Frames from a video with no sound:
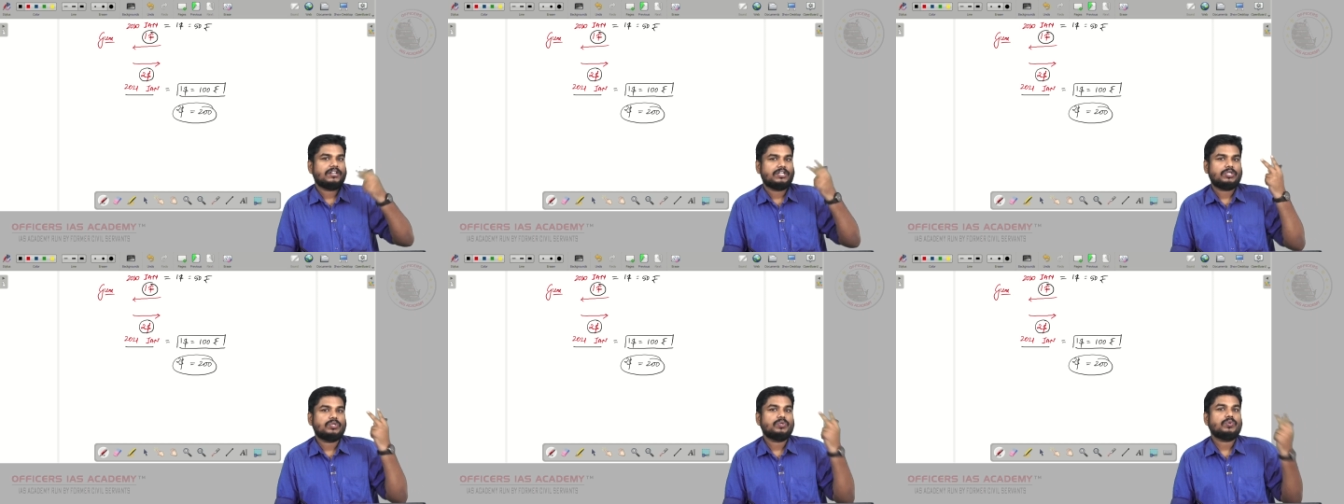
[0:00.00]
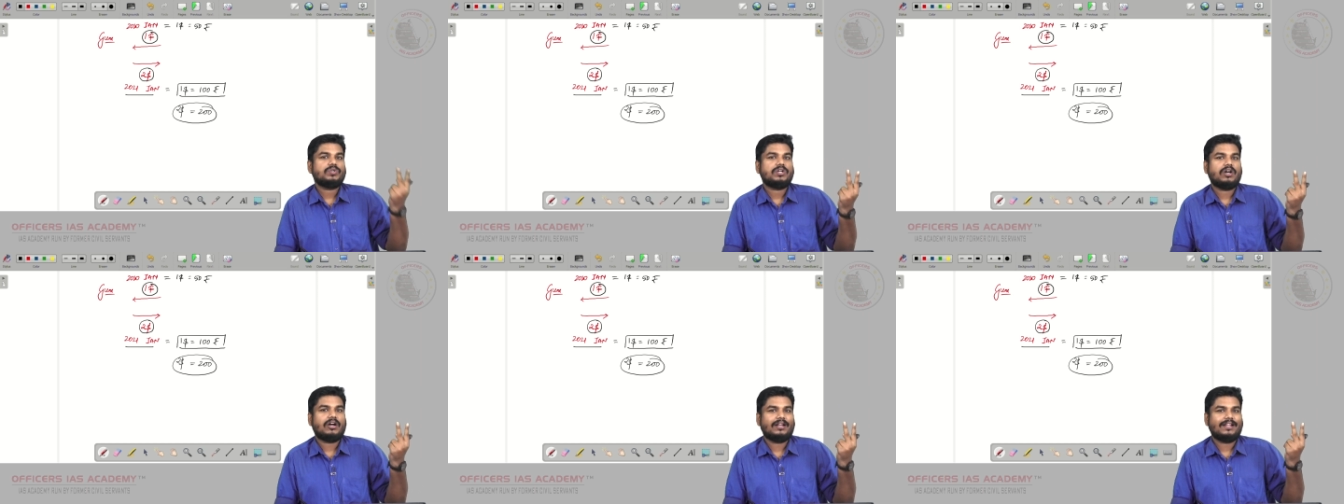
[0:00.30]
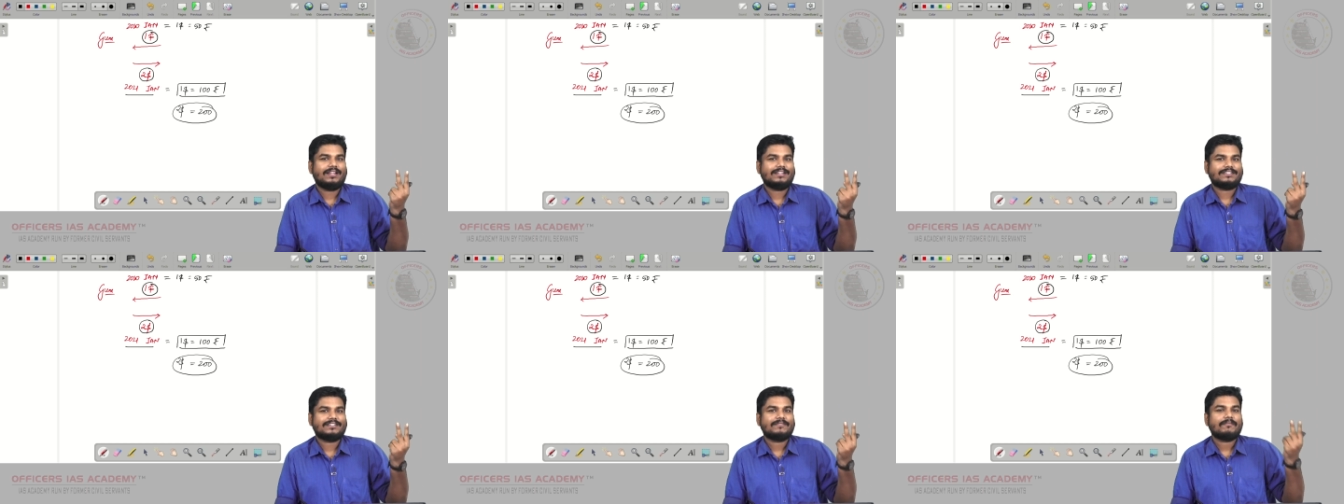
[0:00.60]

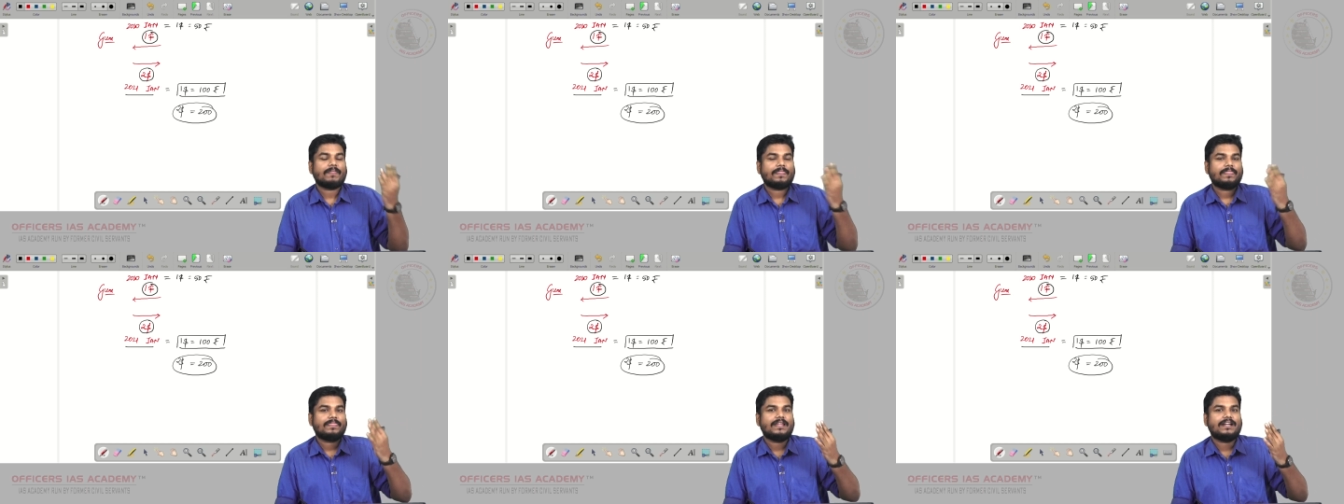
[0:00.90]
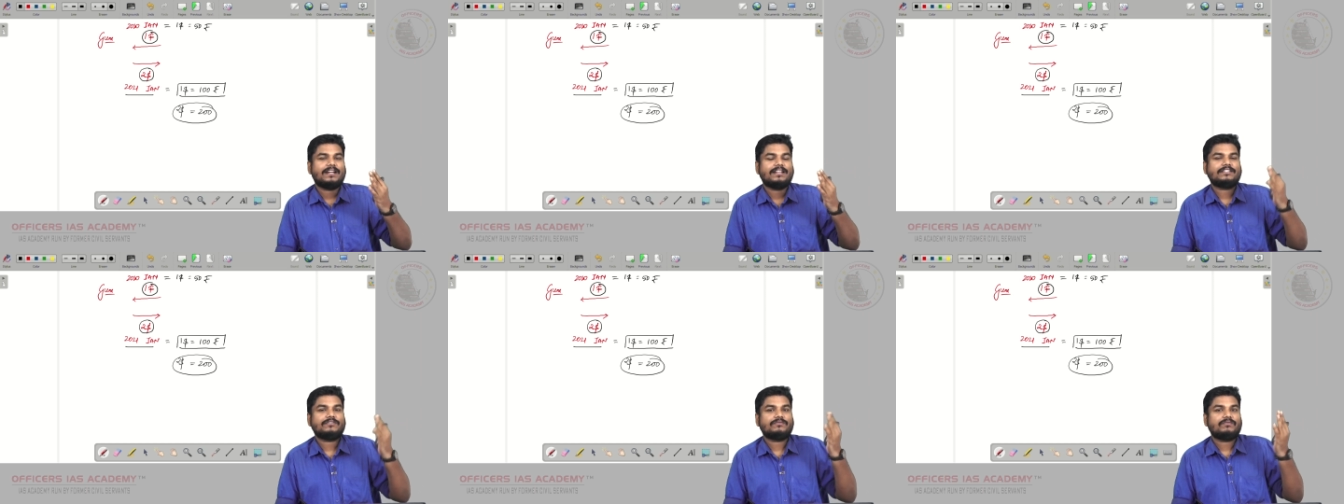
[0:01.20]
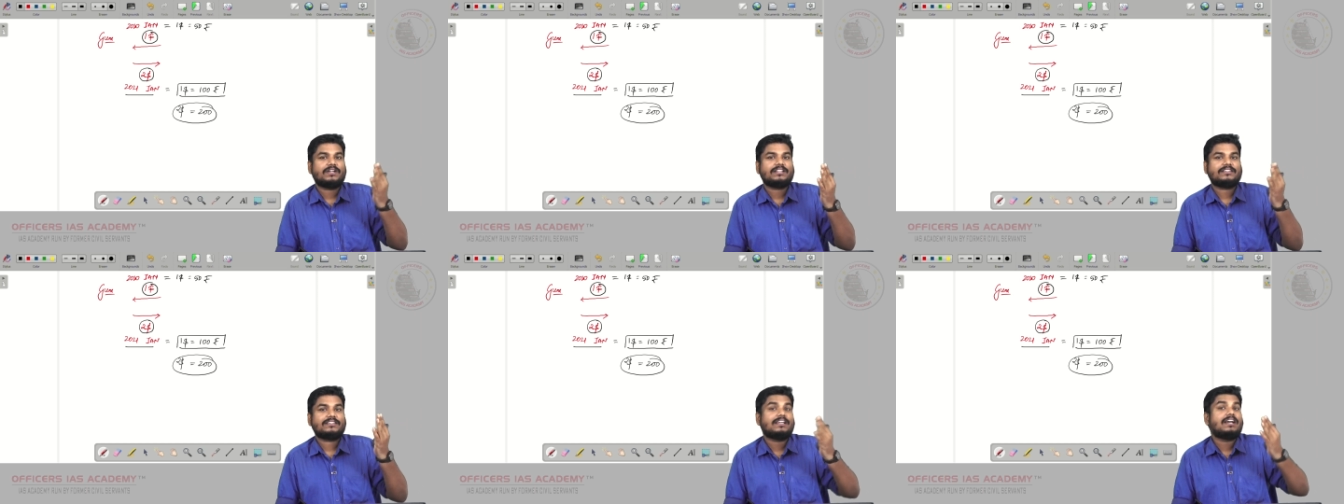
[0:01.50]
$2 that is
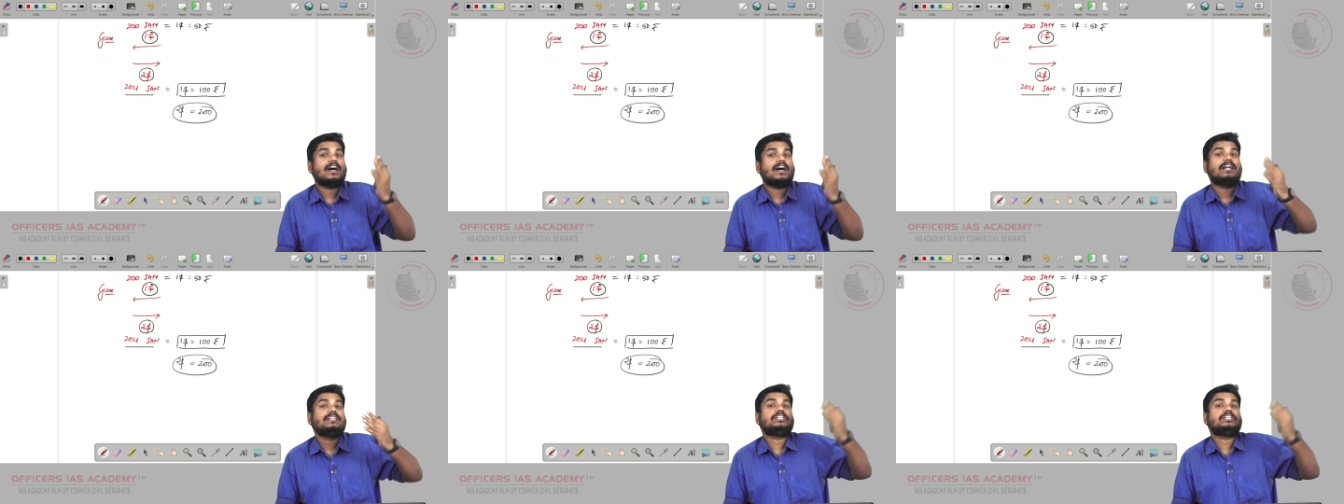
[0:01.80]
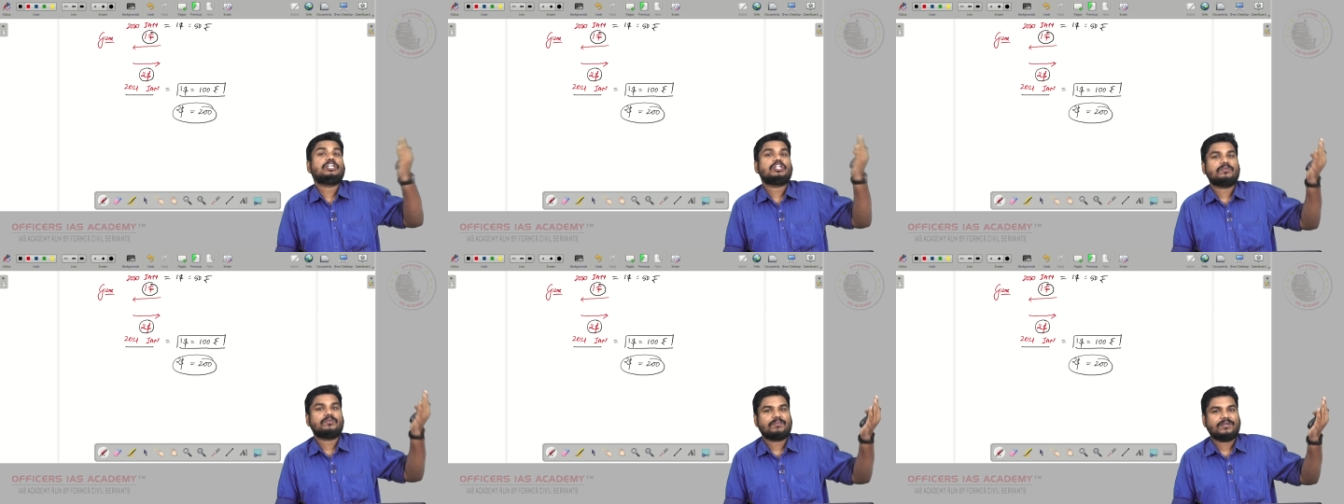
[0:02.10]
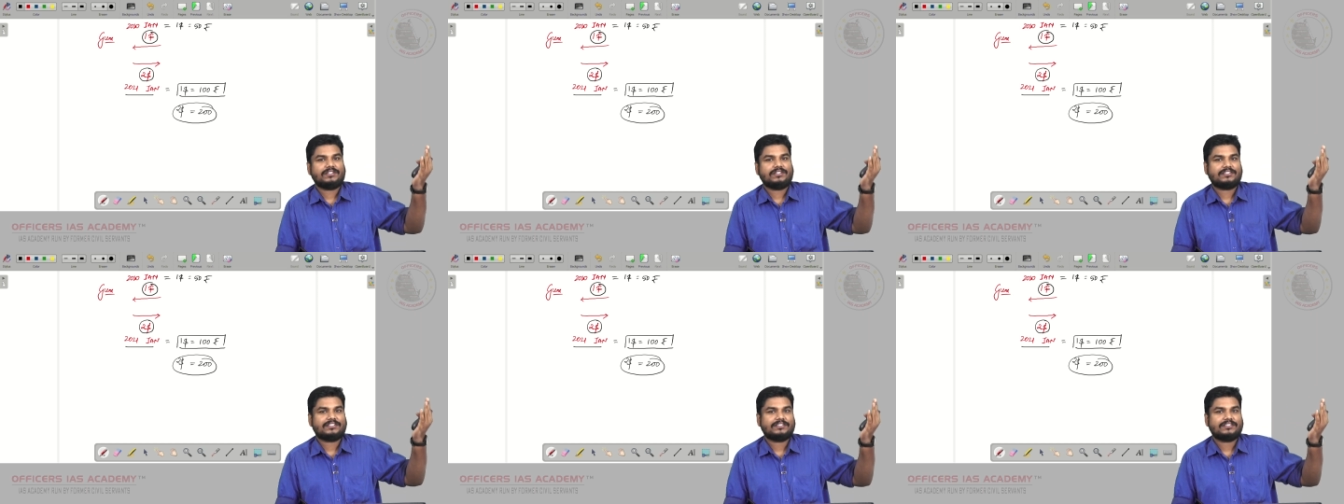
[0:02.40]
worth 100
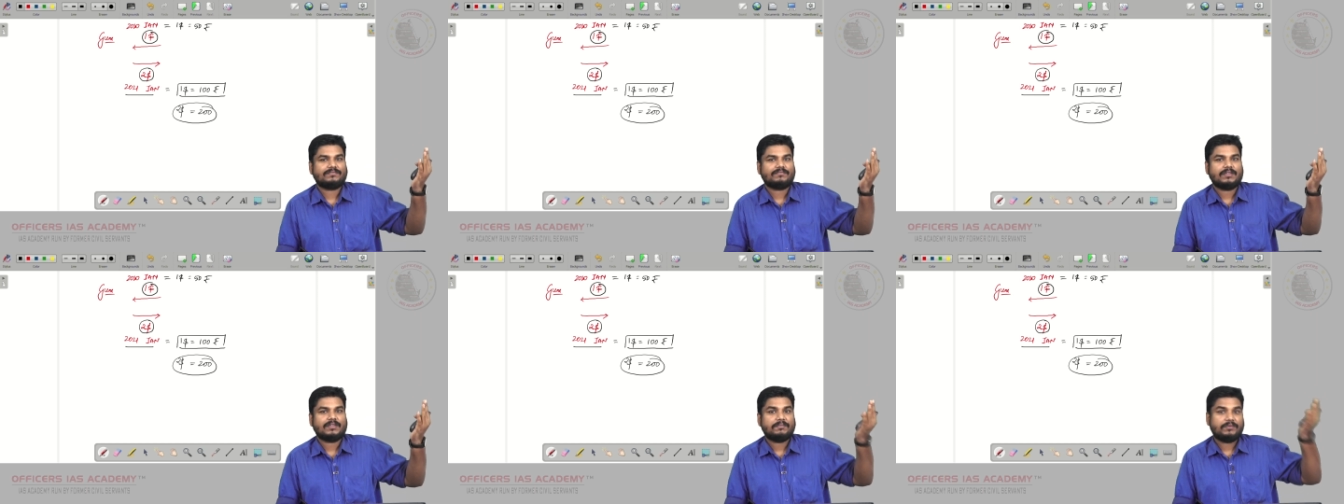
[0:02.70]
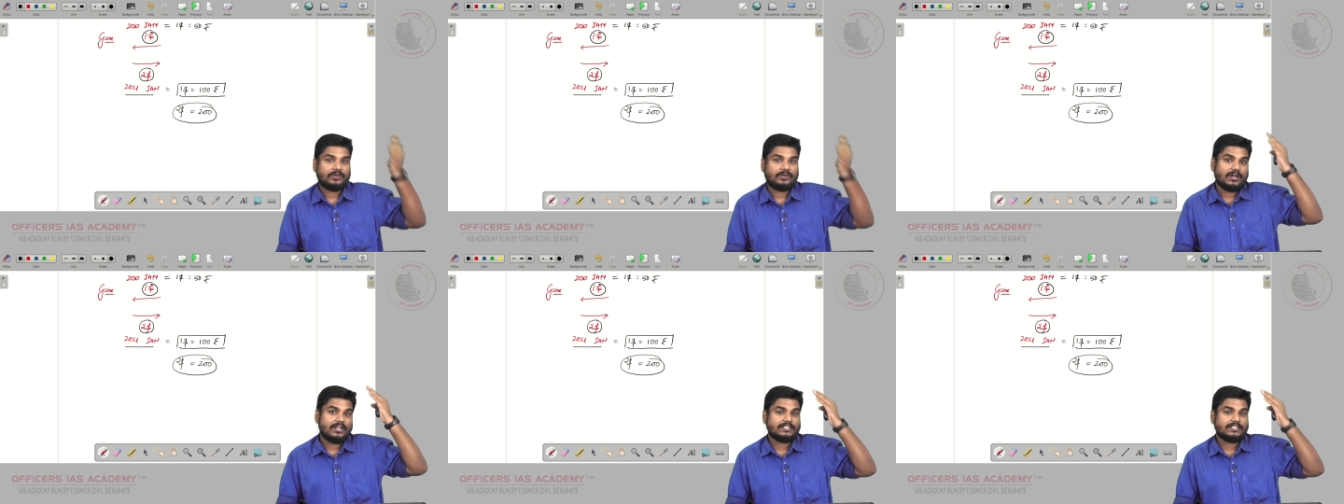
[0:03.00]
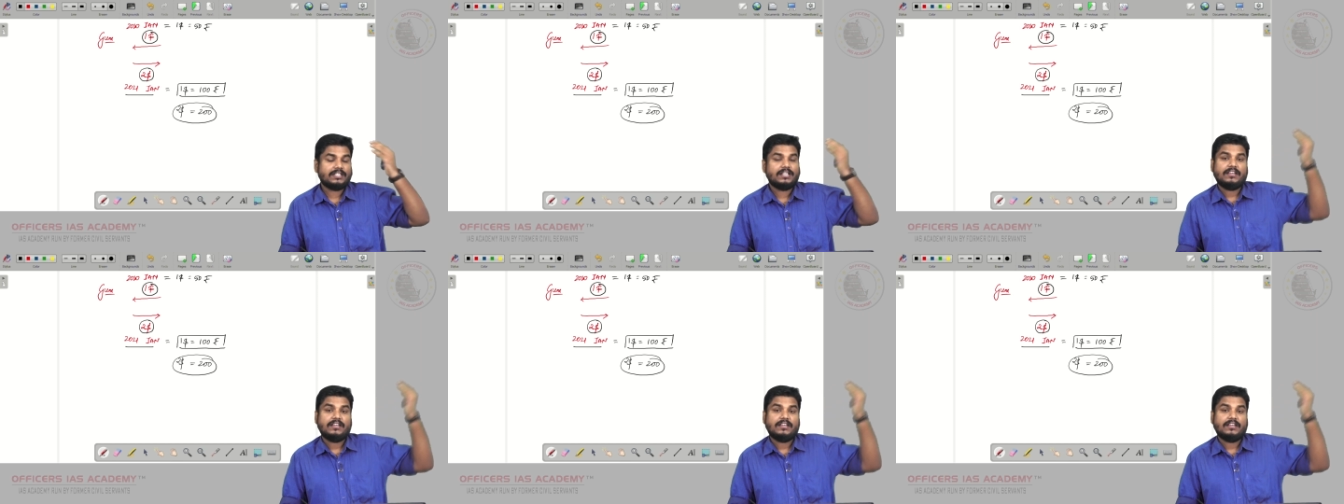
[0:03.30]
rupees because